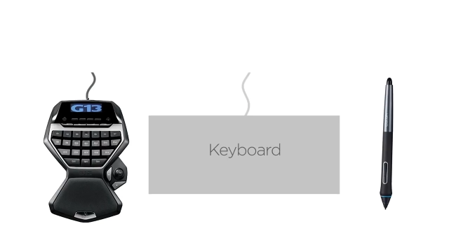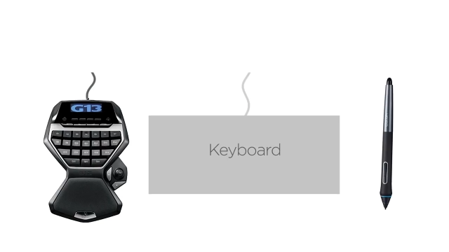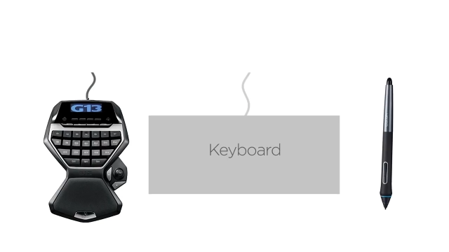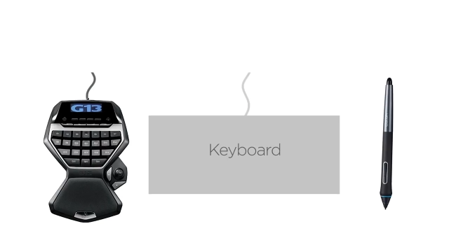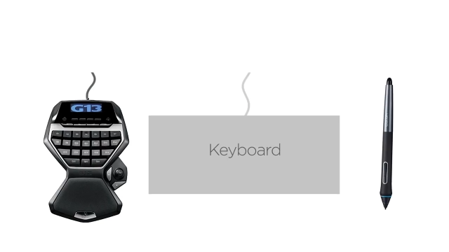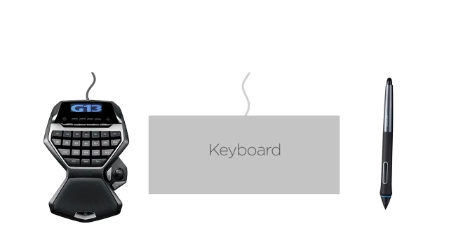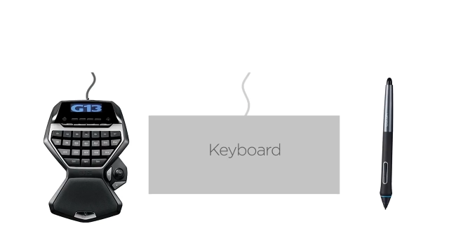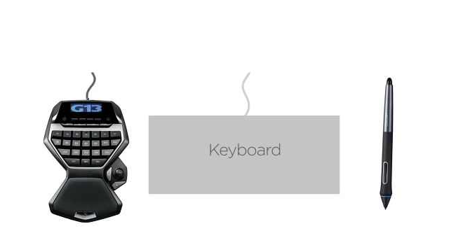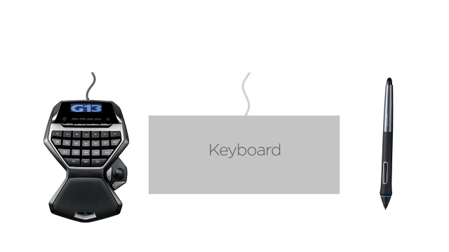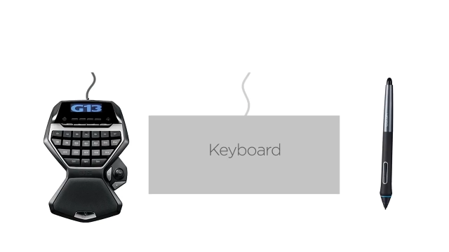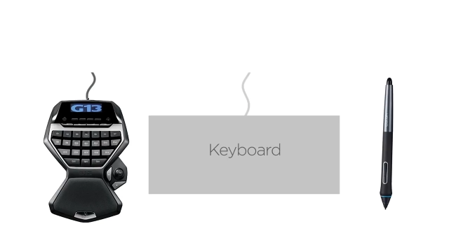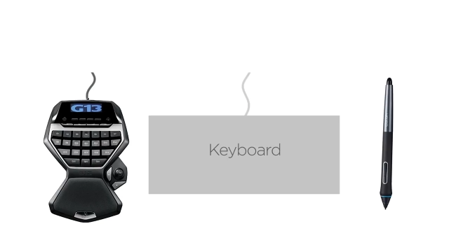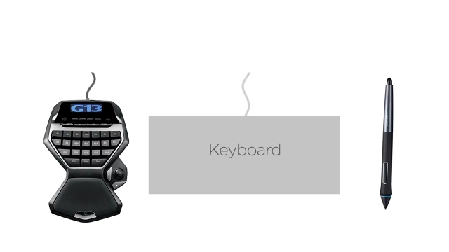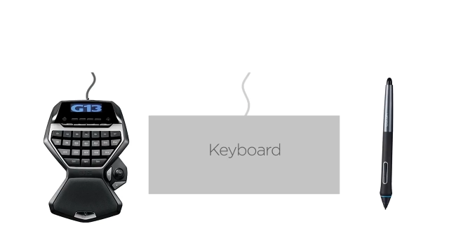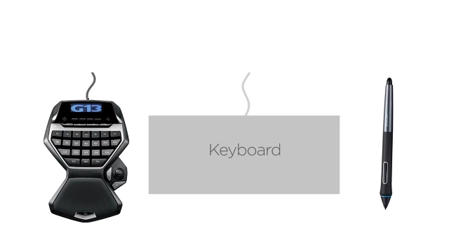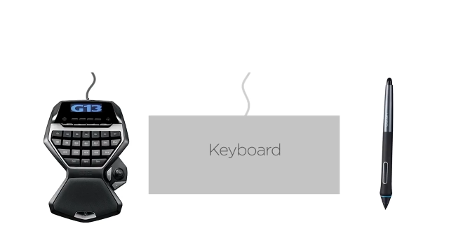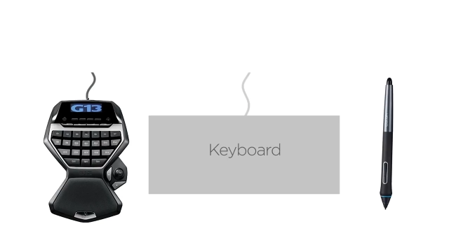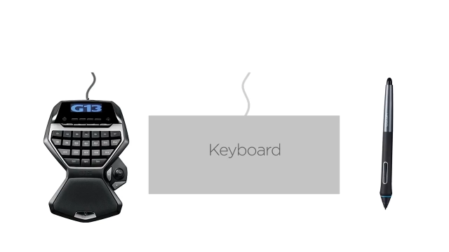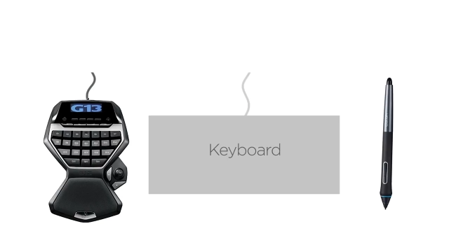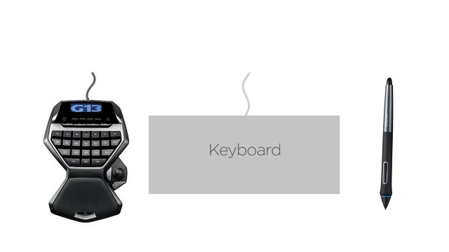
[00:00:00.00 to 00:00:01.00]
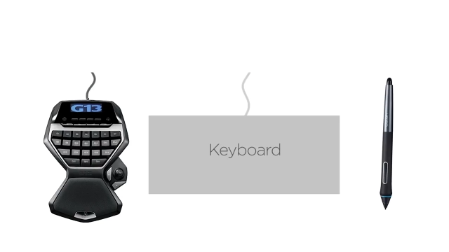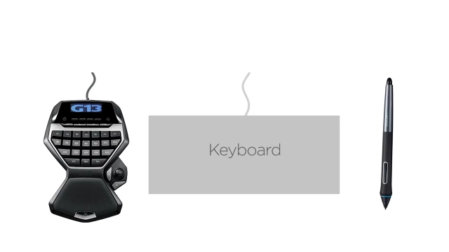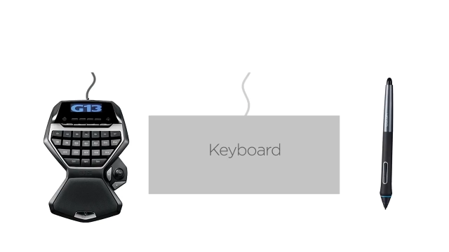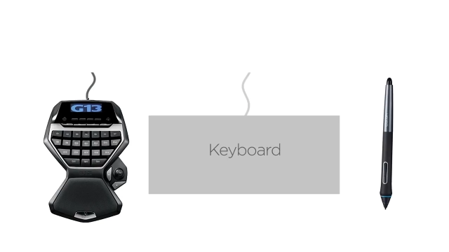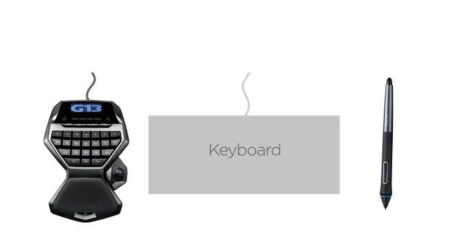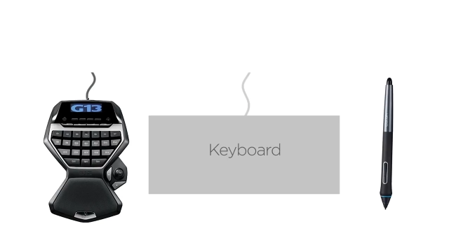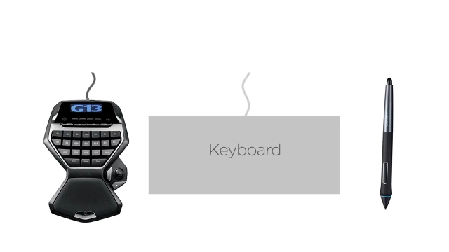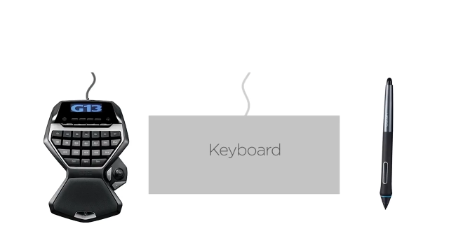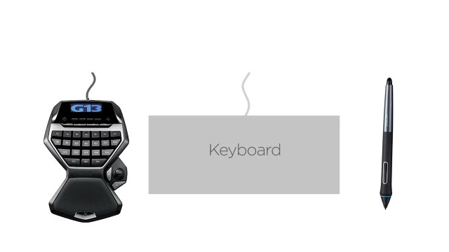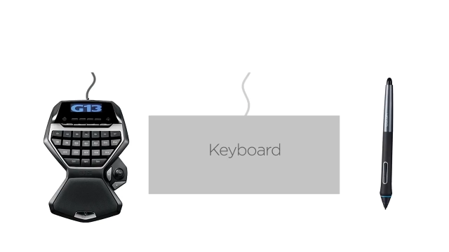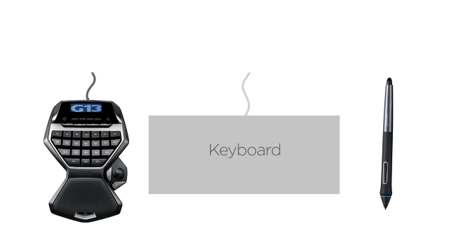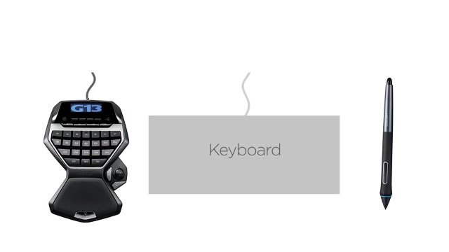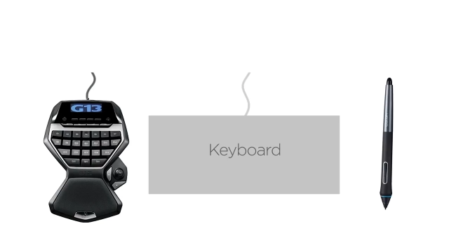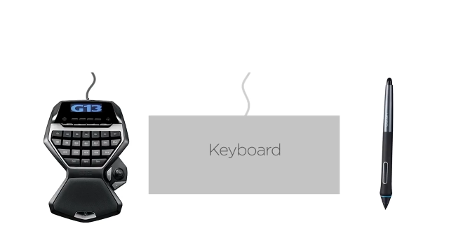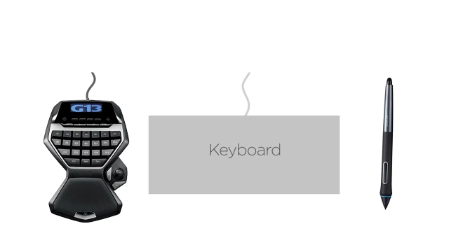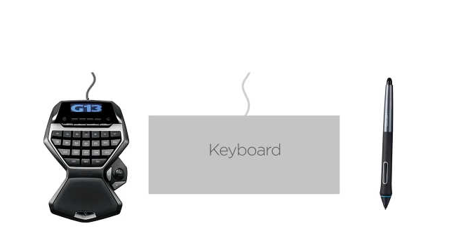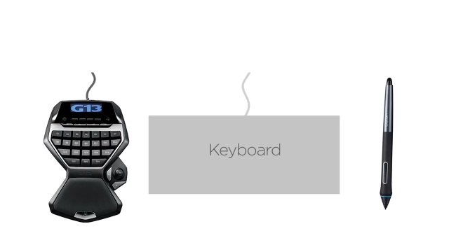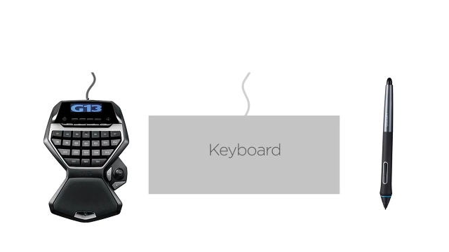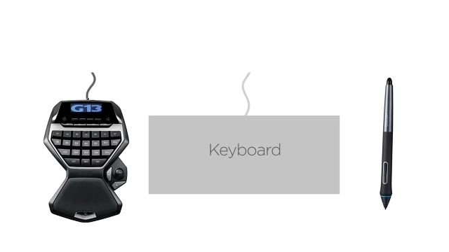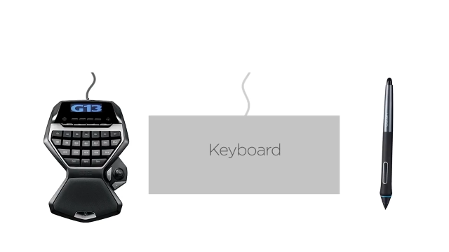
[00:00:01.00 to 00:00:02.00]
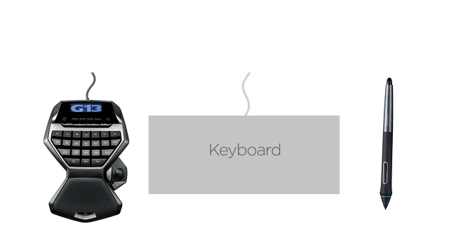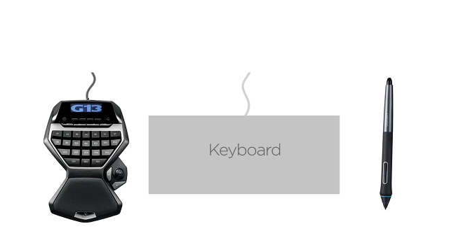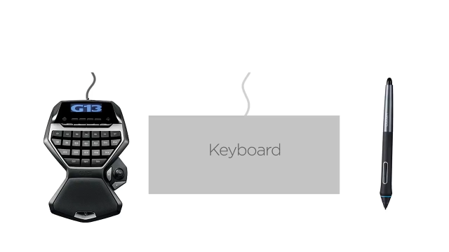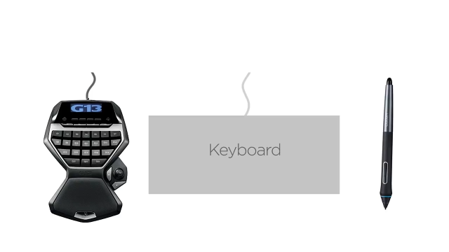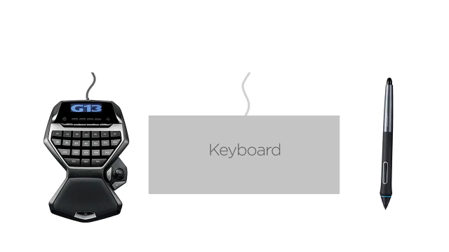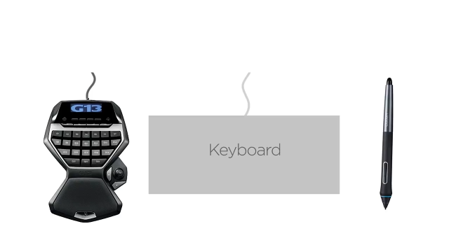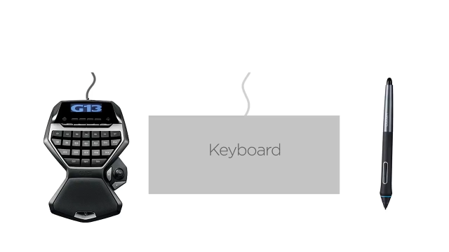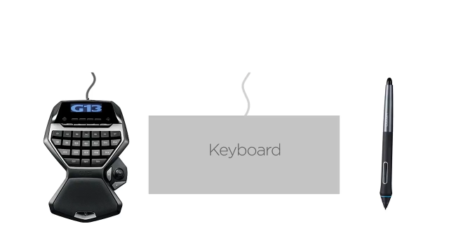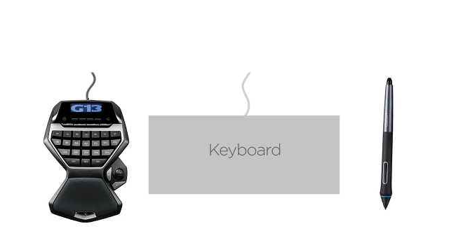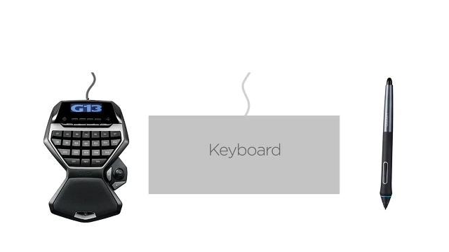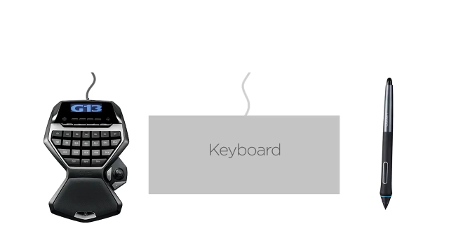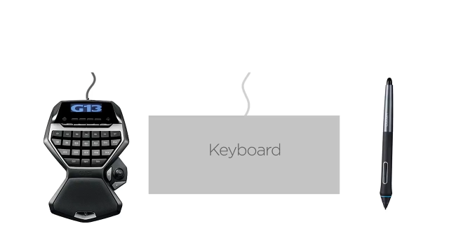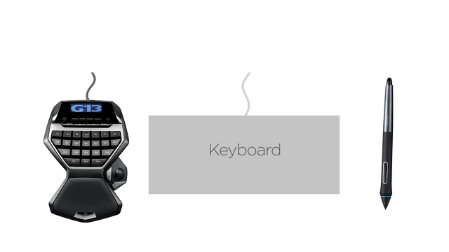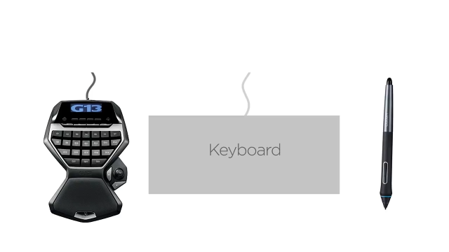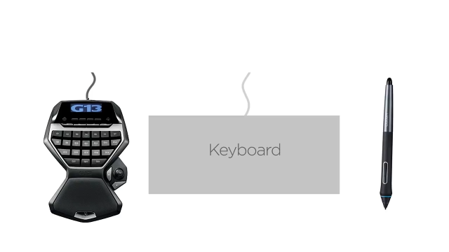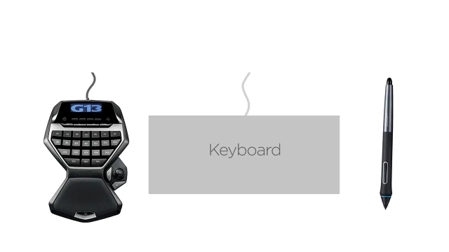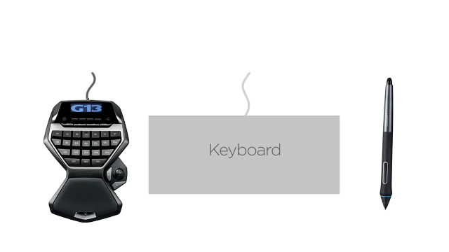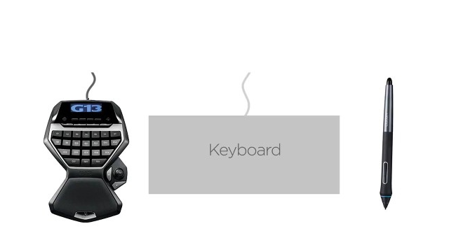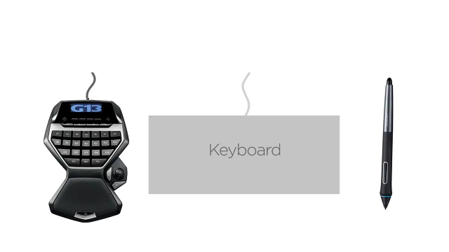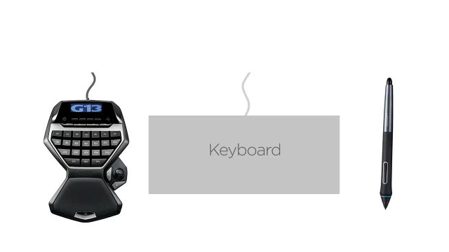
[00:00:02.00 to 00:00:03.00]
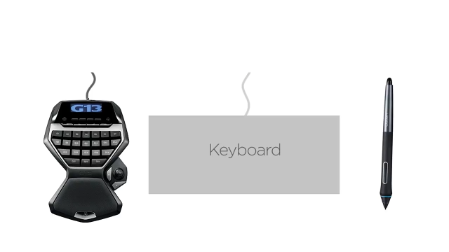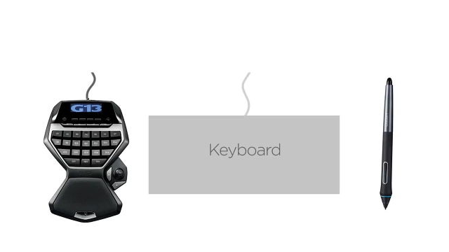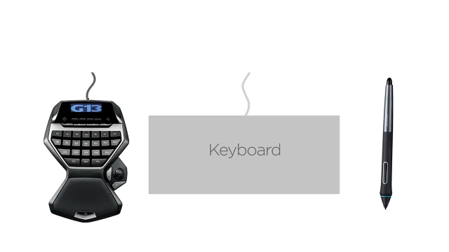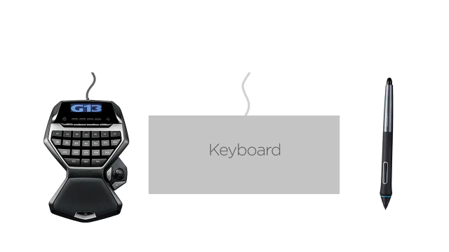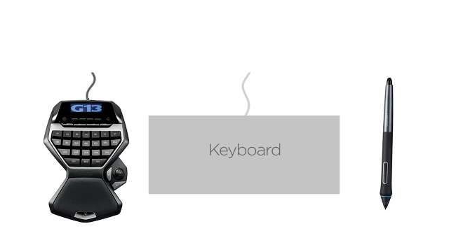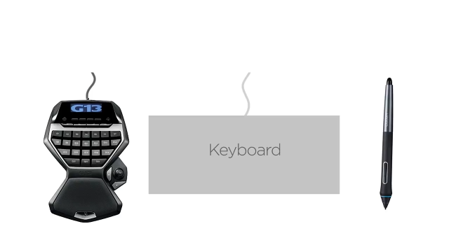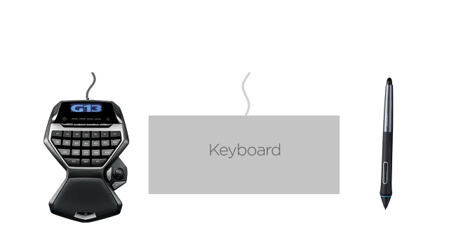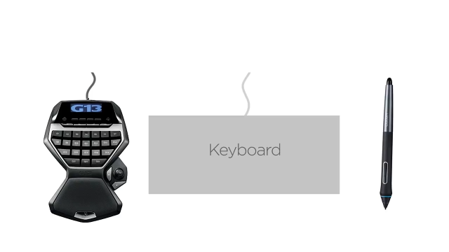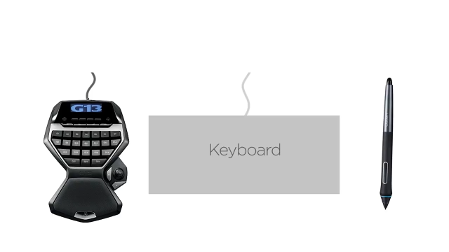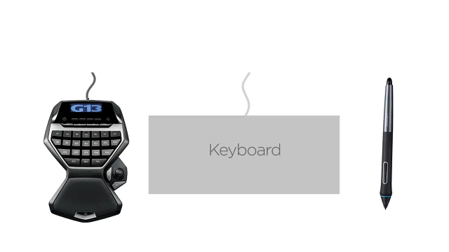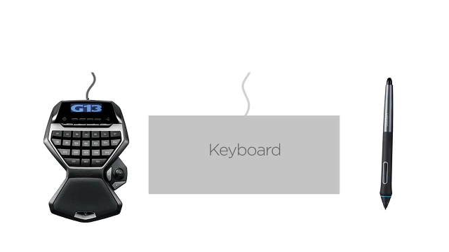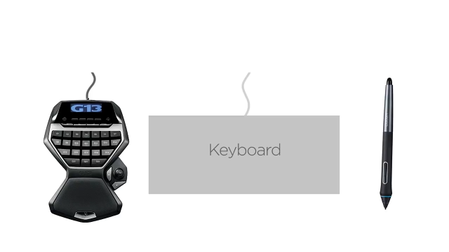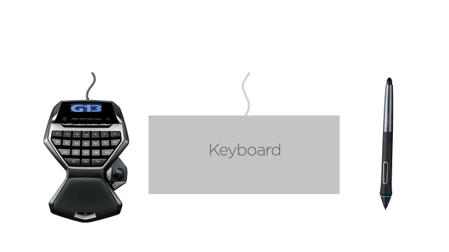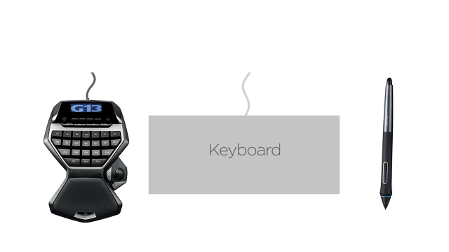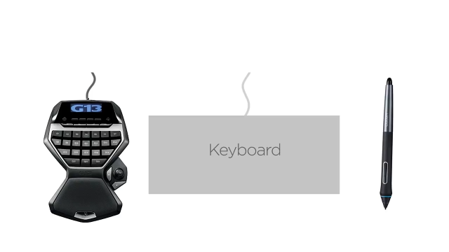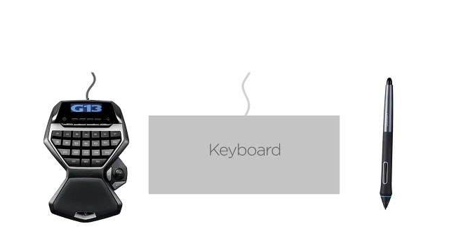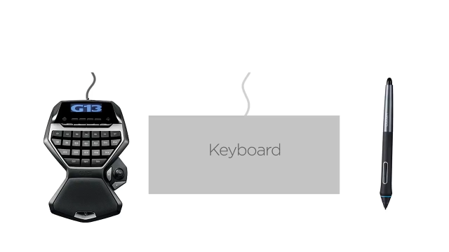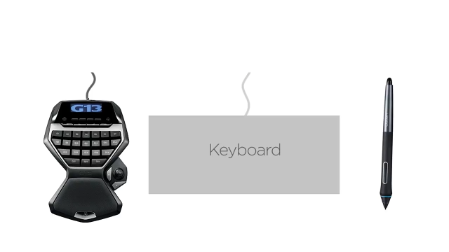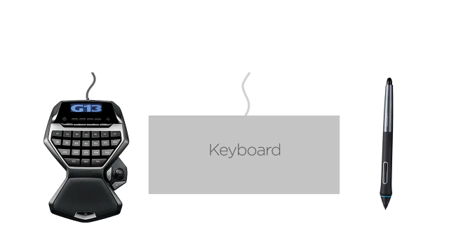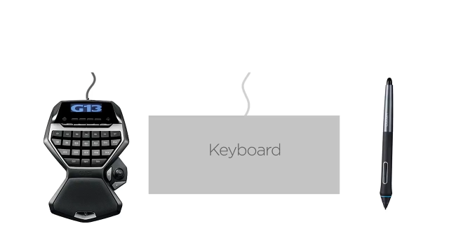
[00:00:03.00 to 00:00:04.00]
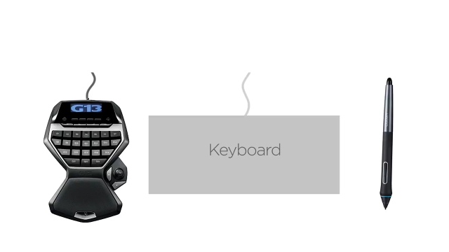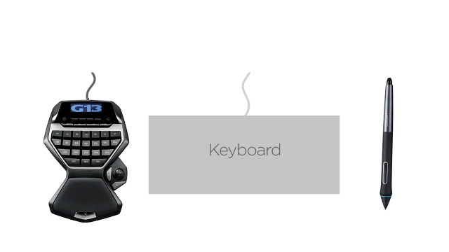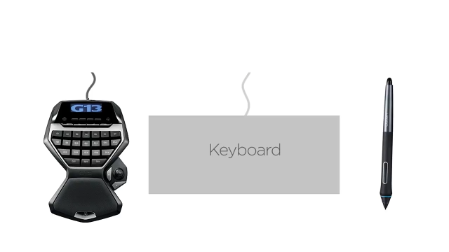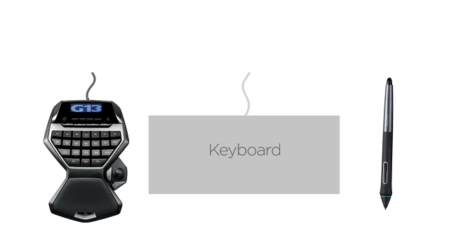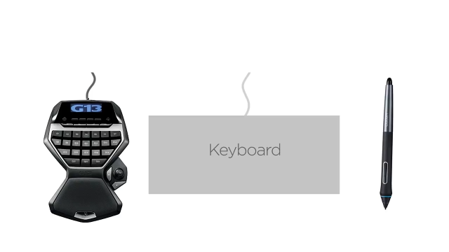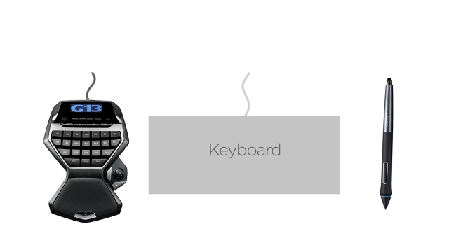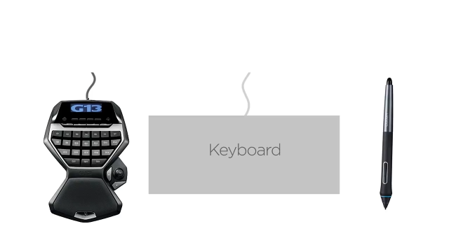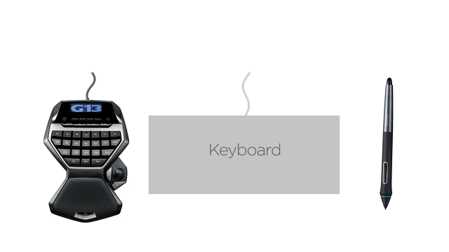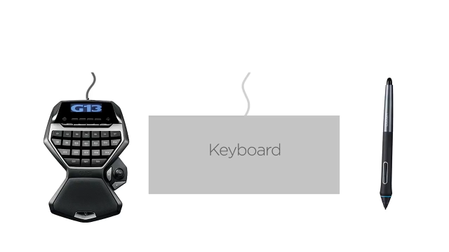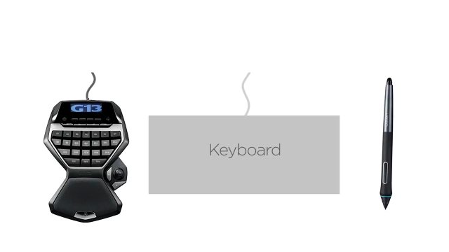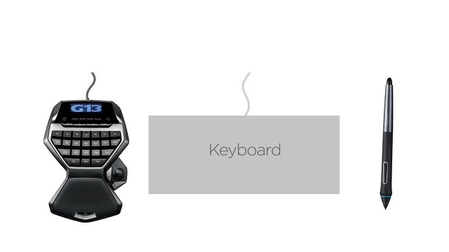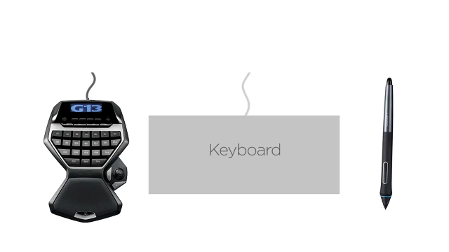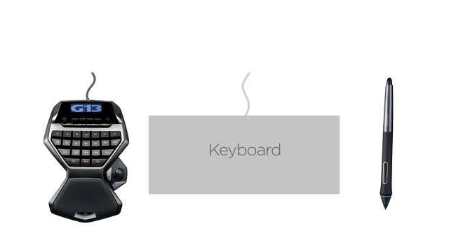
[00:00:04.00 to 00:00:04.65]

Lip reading: (no speaker visible)